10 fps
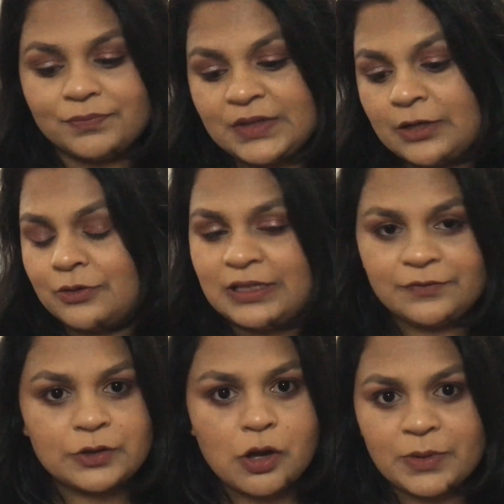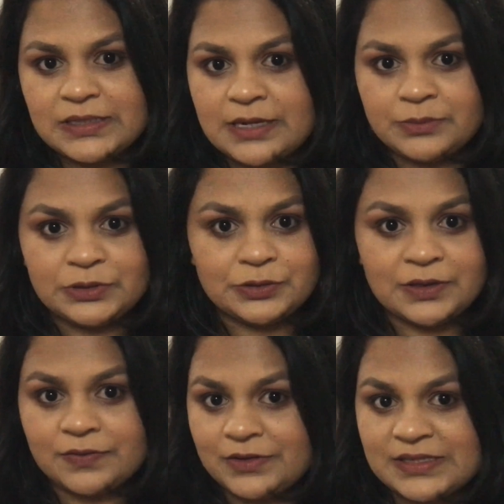you know, leave a comment down below
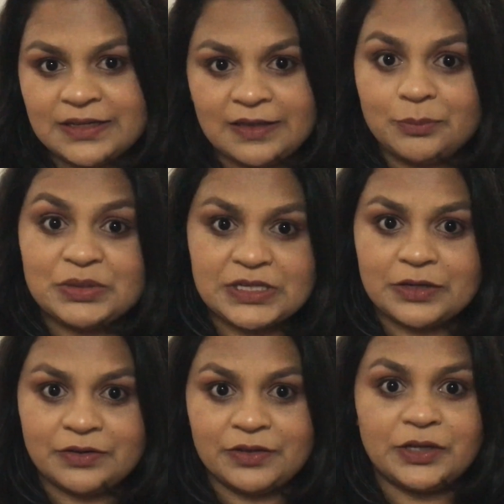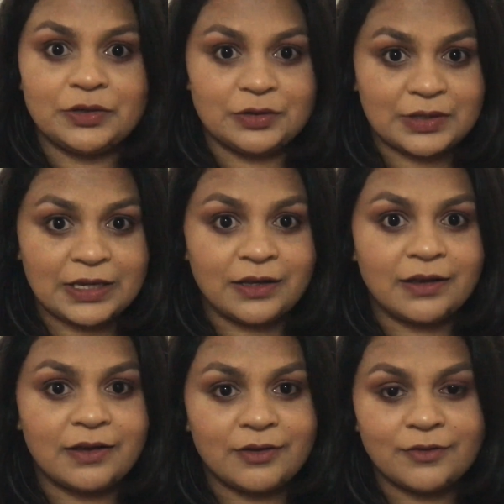if there's anything in particular that you're looking
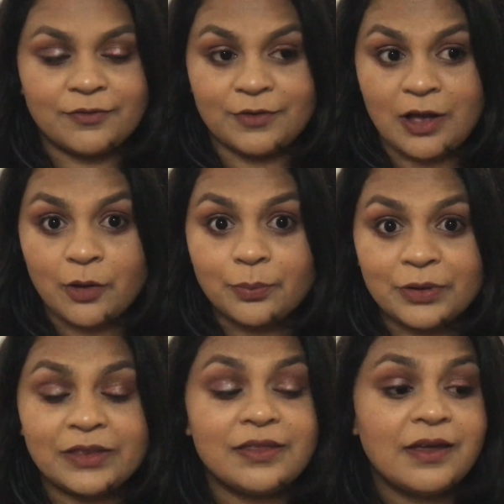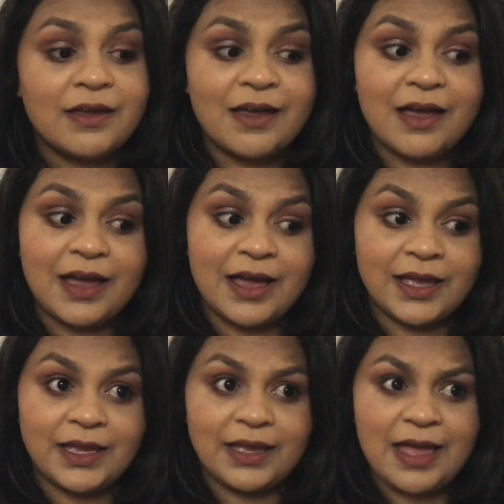for help with.
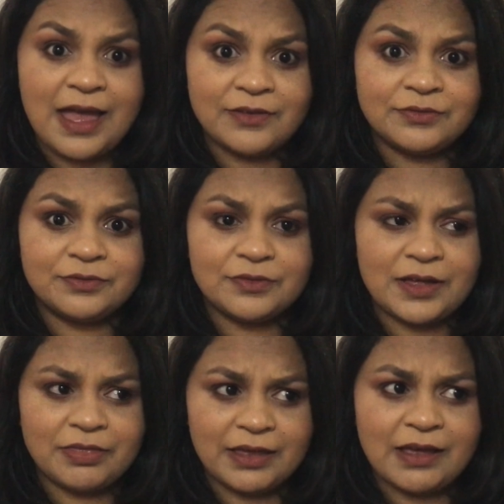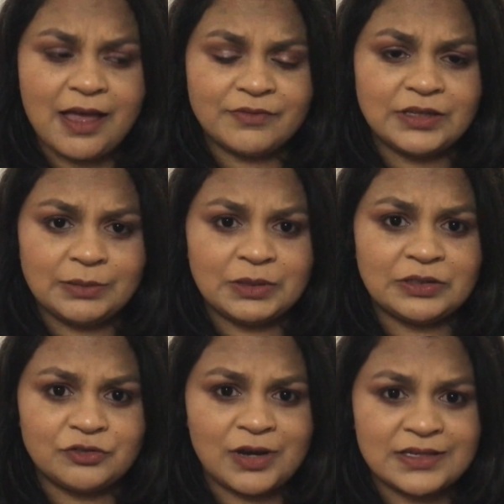I think I have an email
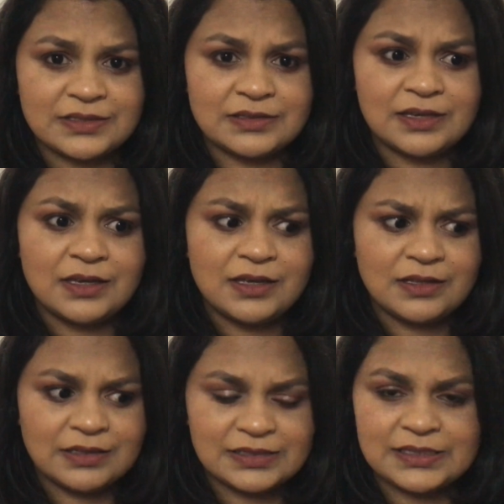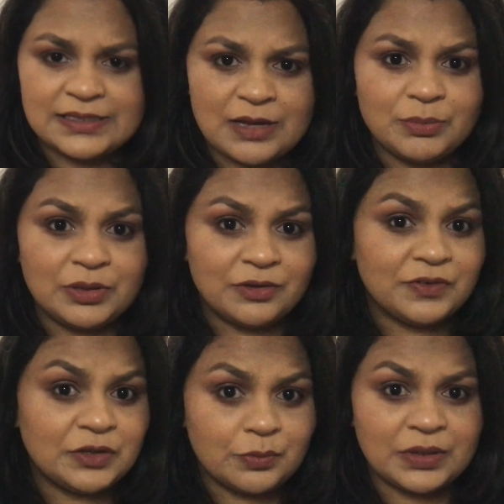address listed down below. If
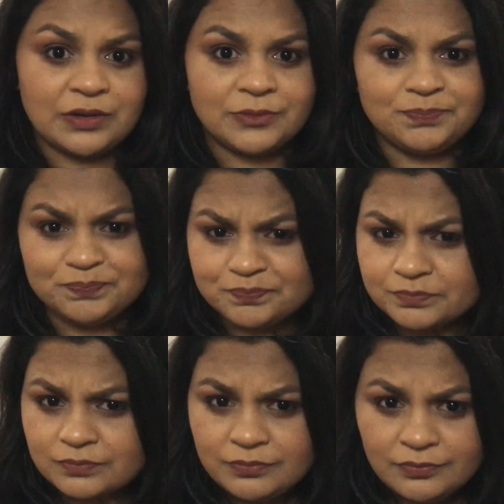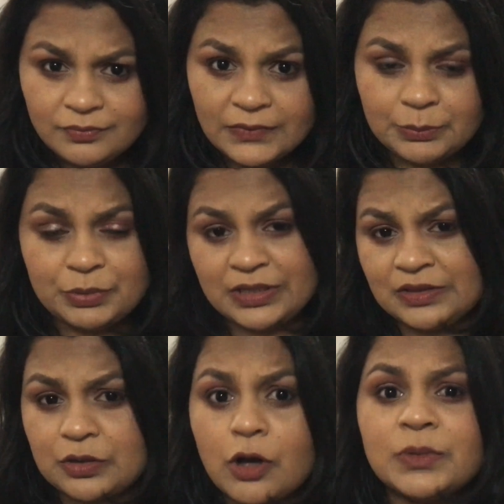you don't want to put it in
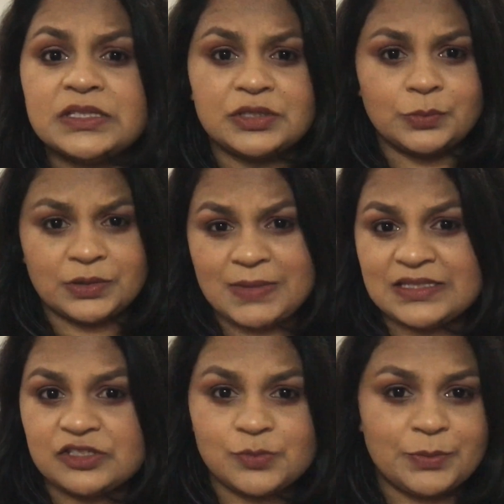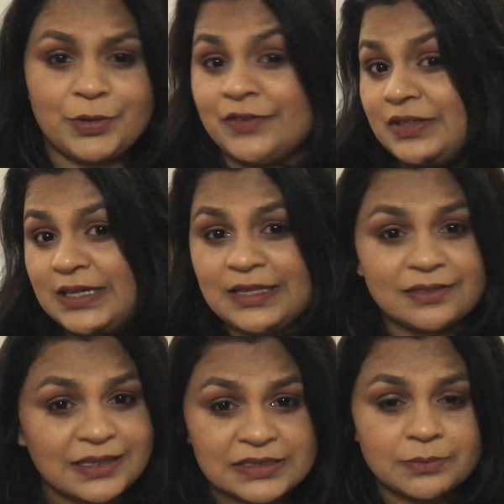the comments and you want to message me privately,
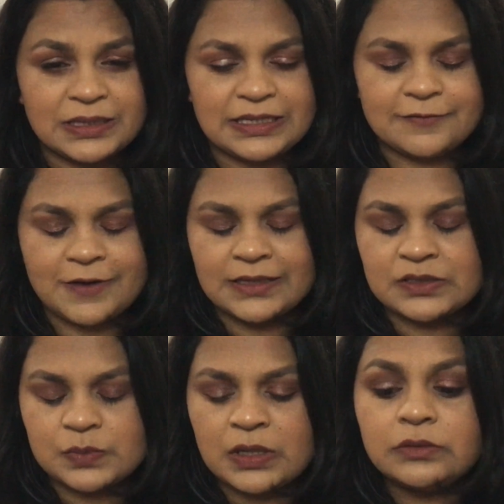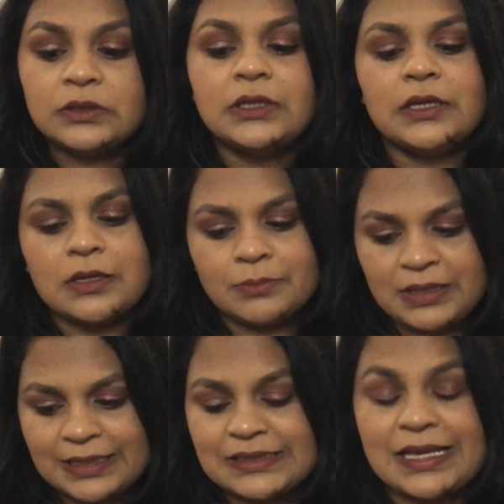that's completely fine as well. But
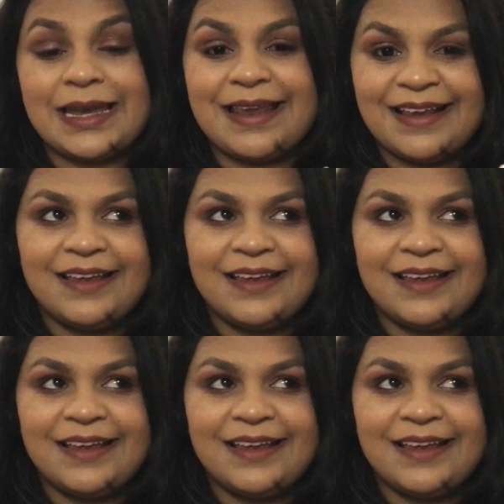like I said,